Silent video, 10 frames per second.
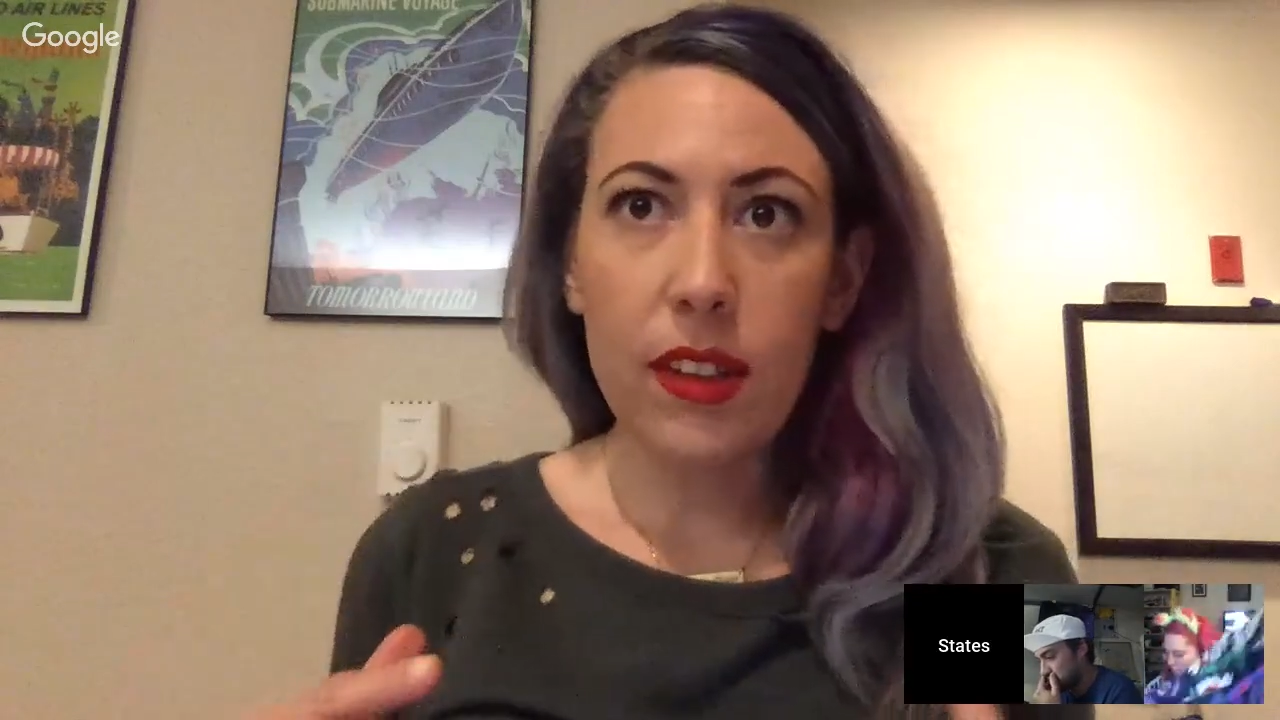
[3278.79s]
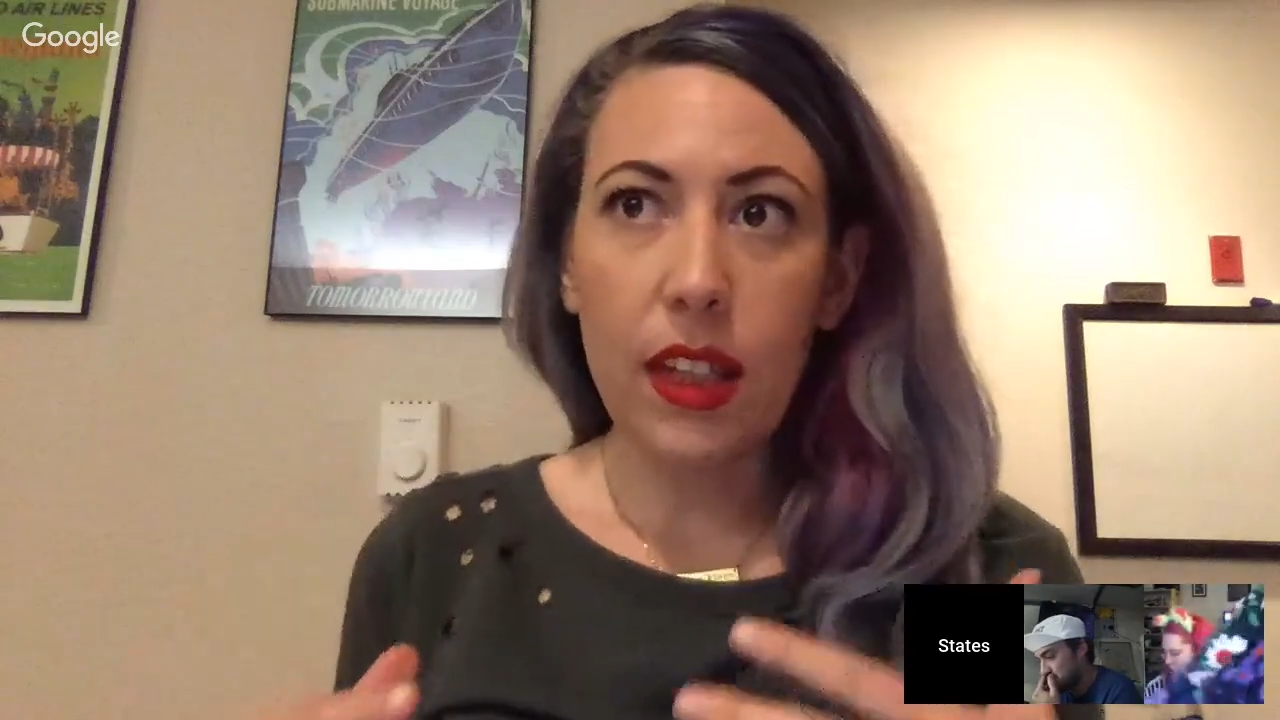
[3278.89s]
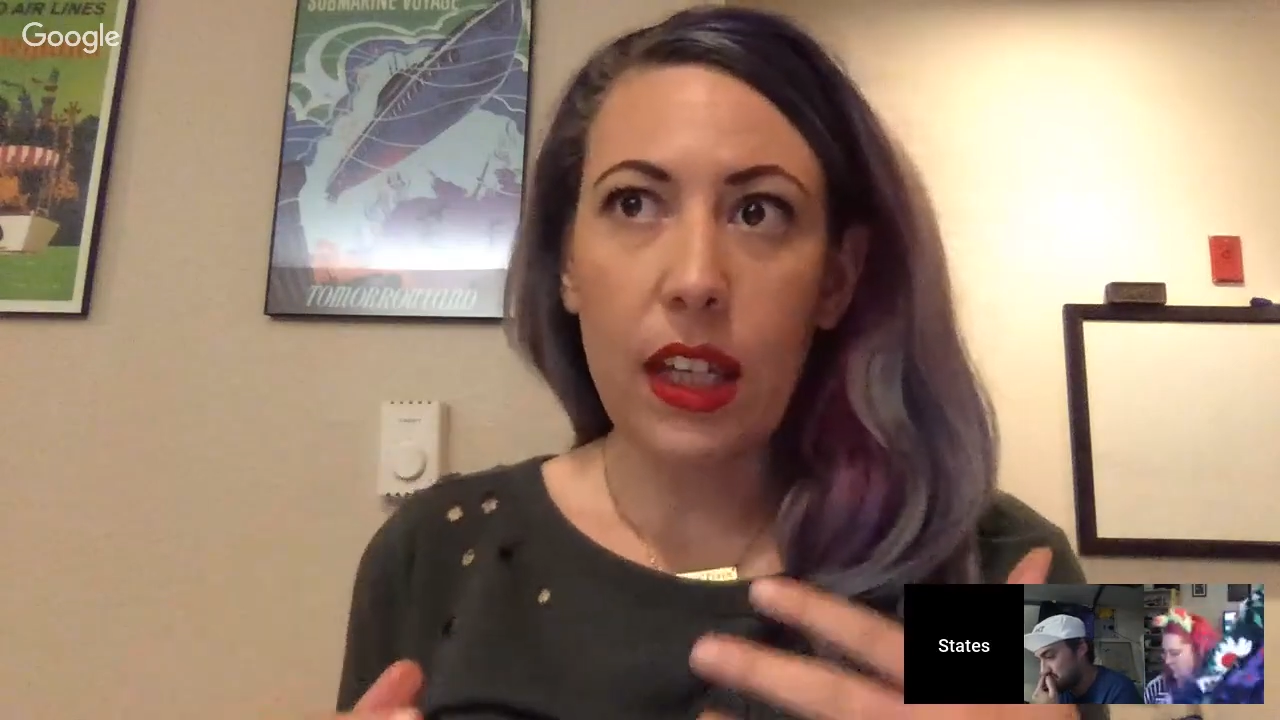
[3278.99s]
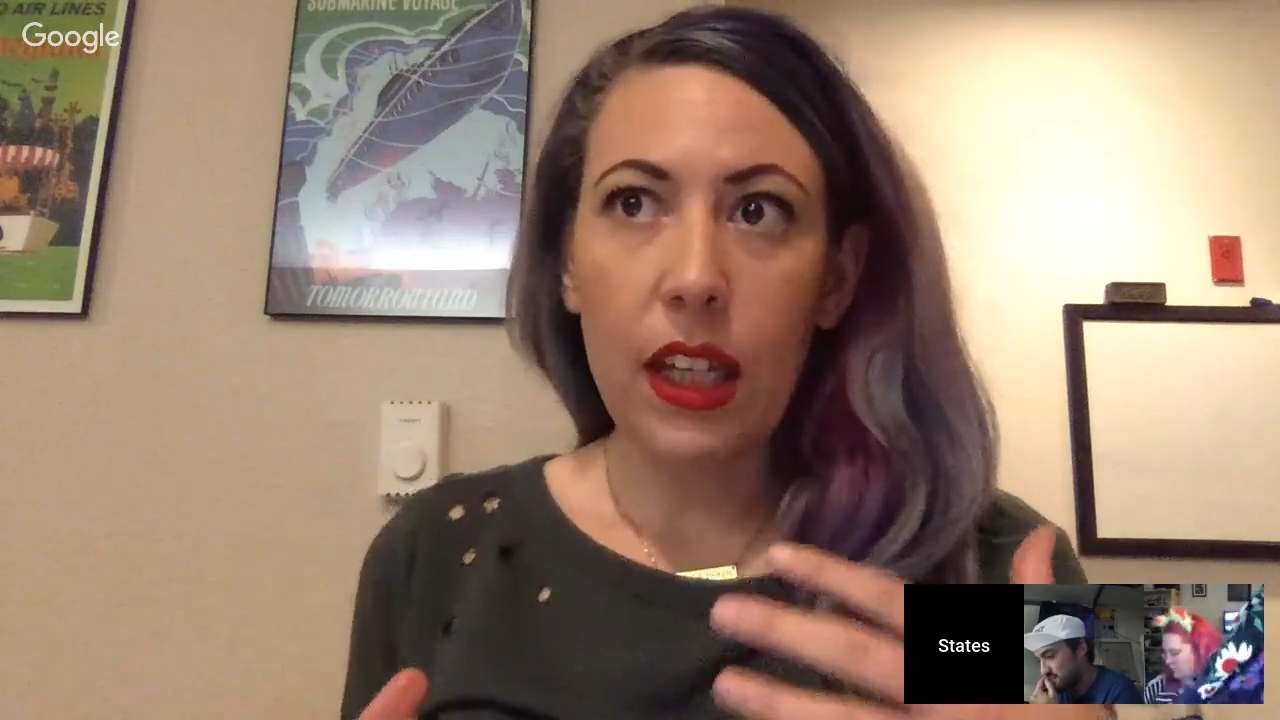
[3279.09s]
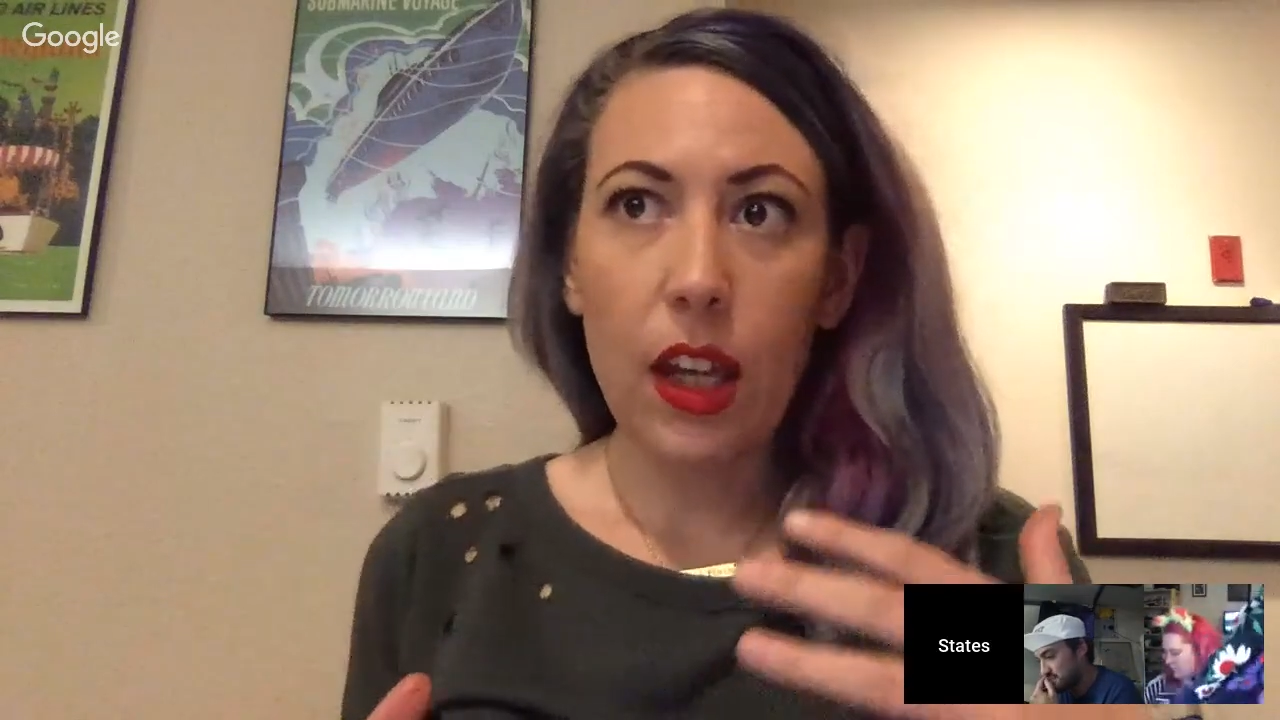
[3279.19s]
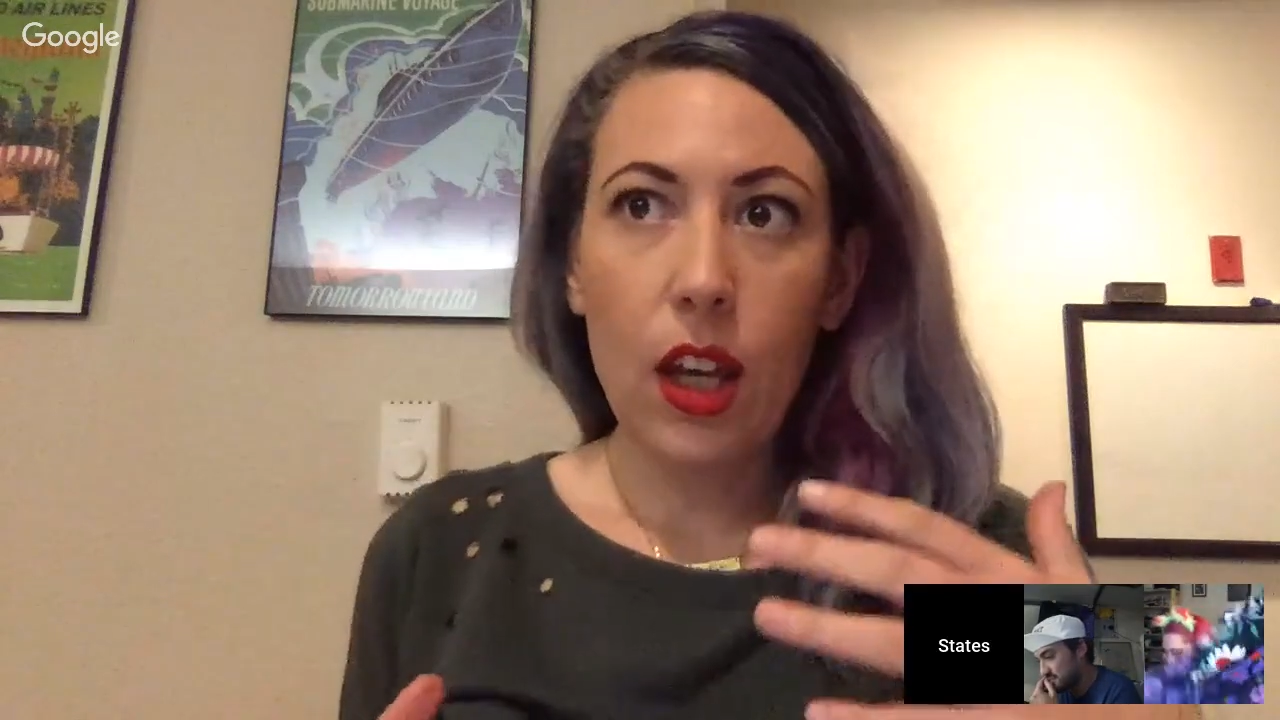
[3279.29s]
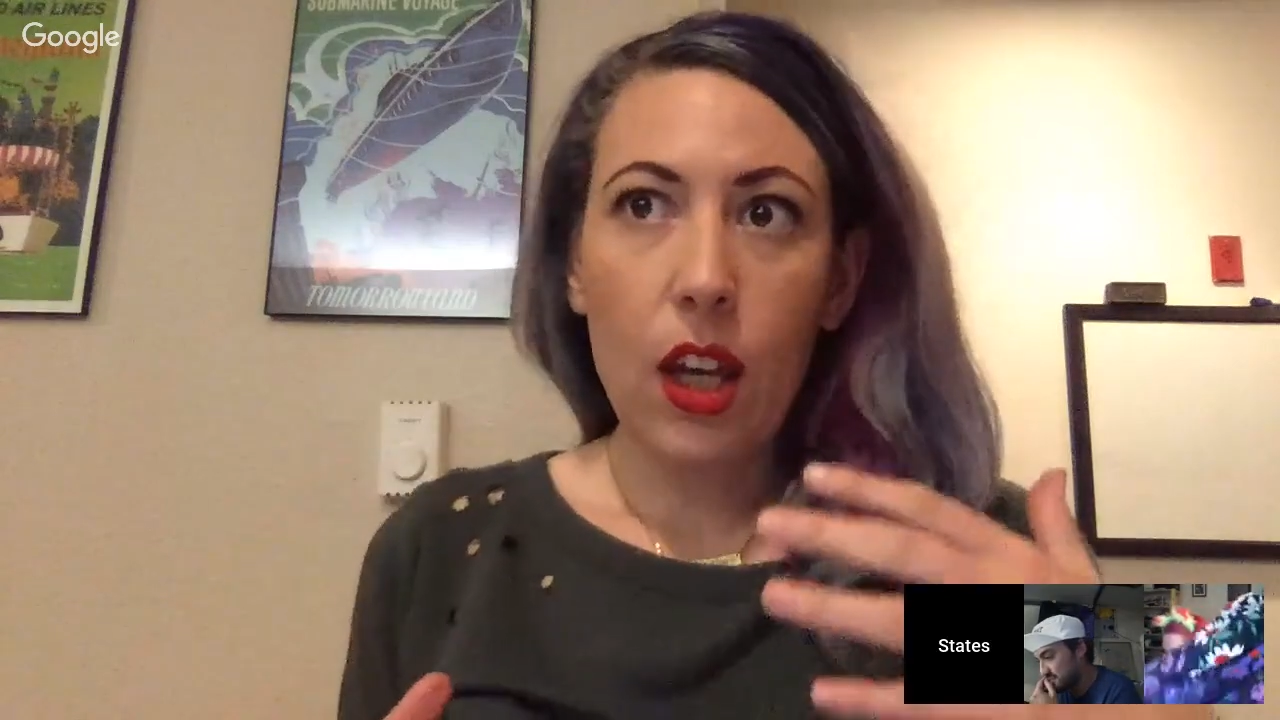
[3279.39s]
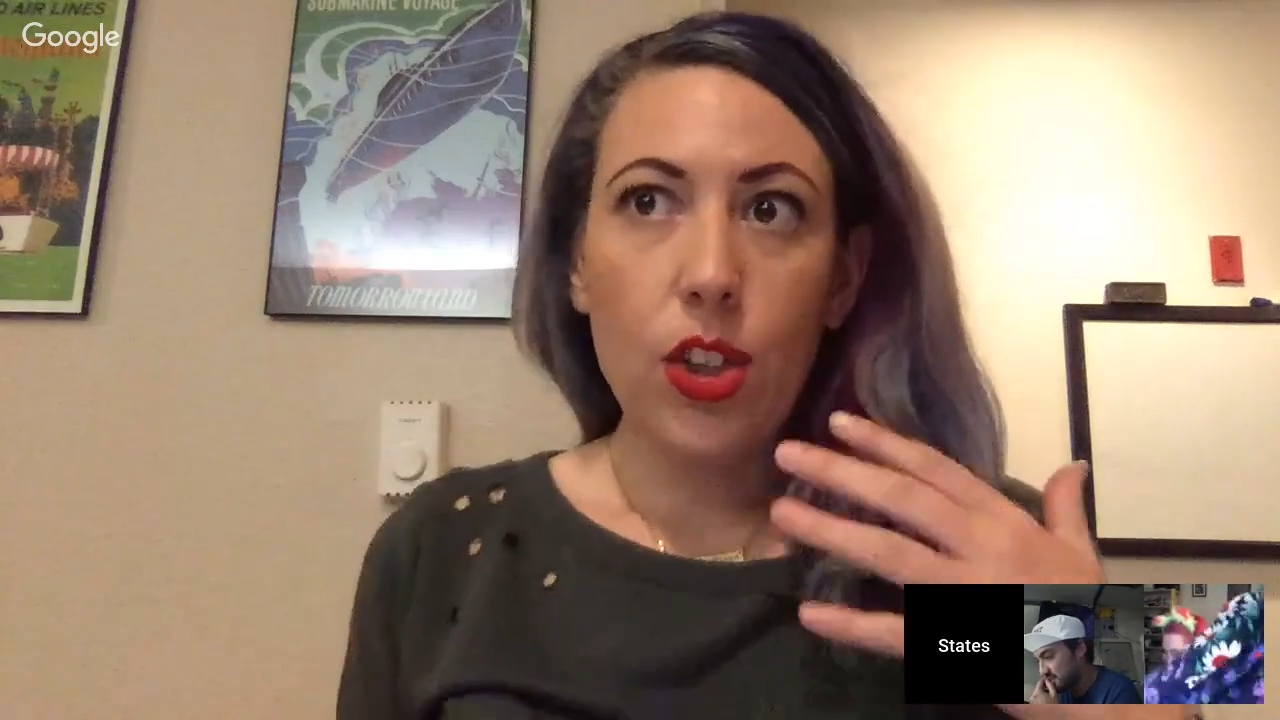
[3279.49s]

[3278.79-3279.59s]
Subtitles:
and like